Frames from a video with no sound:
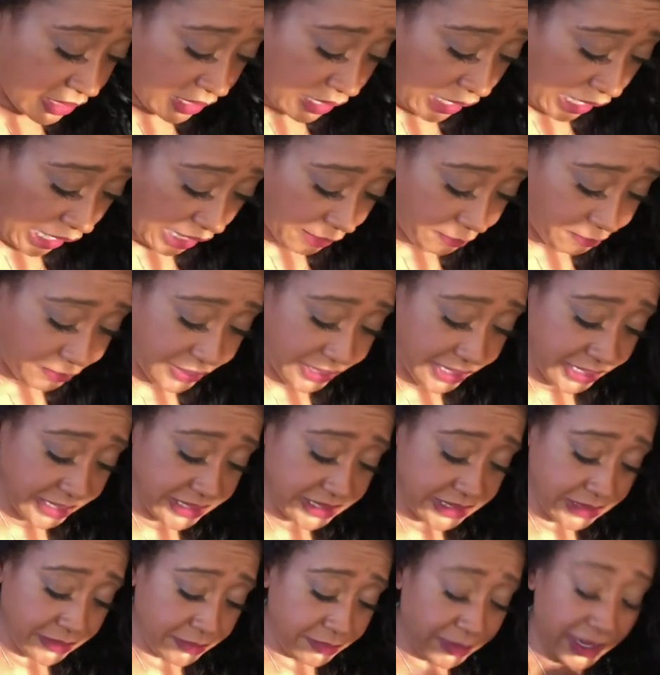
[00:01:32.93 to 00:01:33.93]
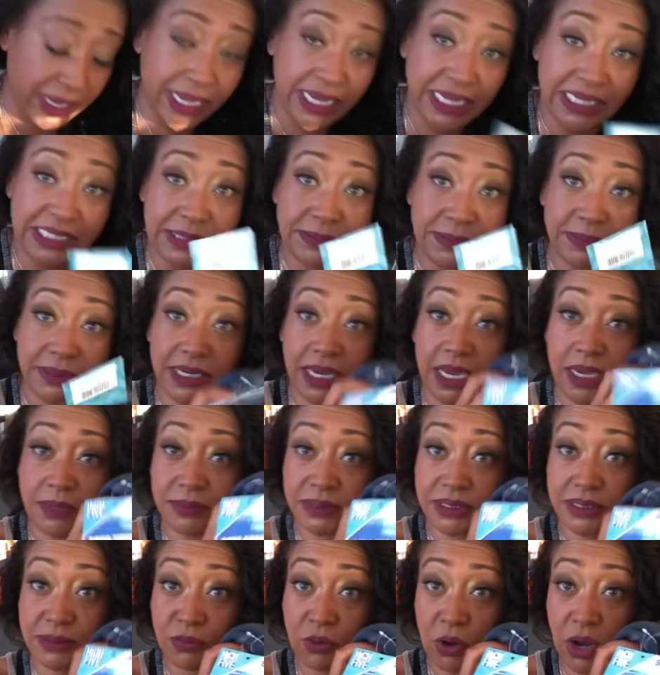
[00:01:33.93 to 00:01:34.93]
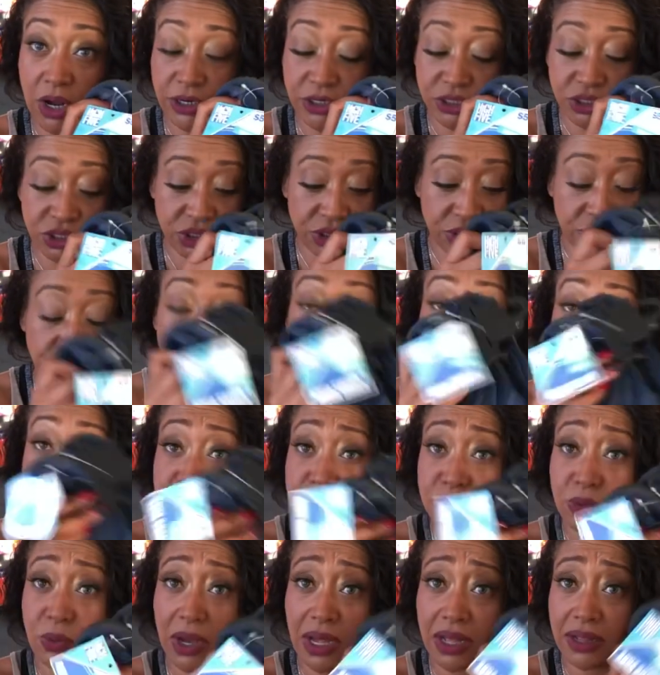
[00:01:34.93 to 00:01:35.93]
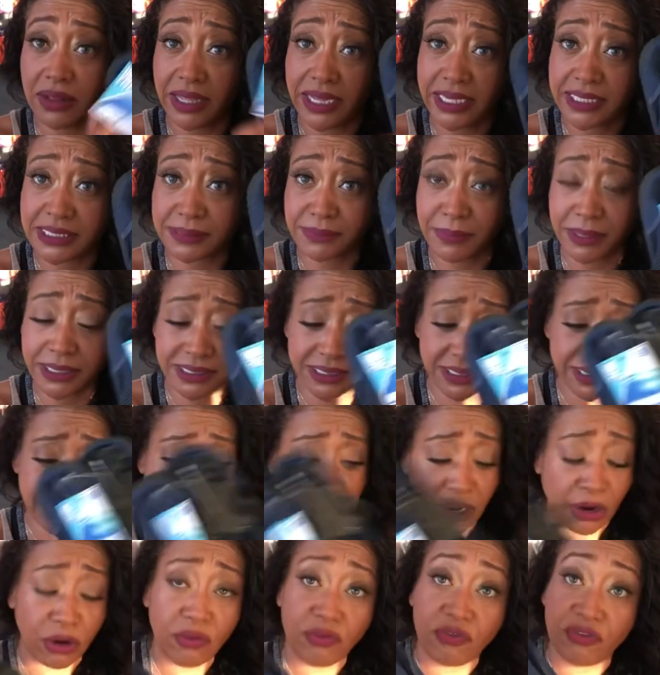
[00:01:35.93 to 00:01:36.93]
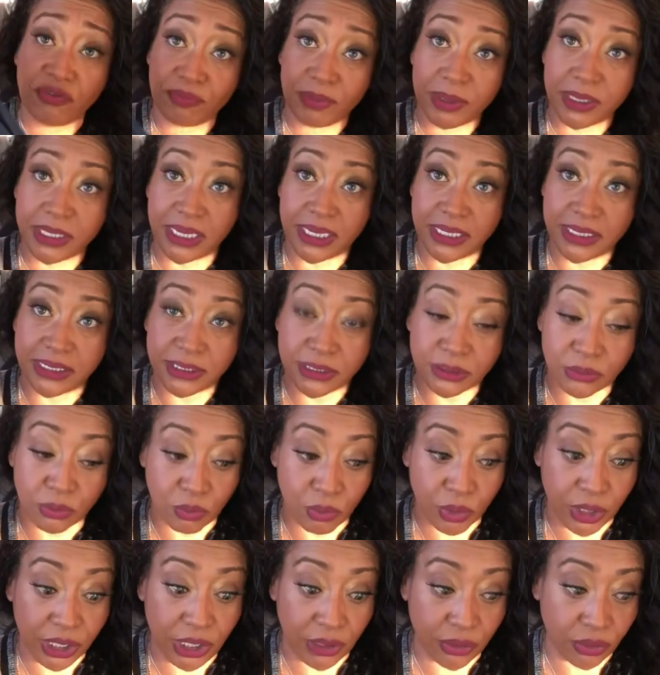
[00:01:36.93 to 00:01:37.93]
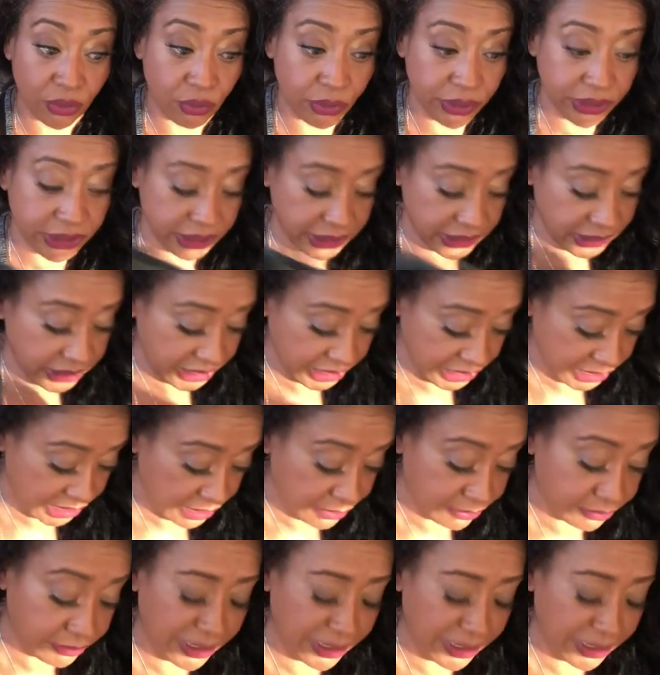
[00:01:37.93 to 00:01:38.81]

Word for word: I picked my husband up some water shoes as well as myself because we are going to need them.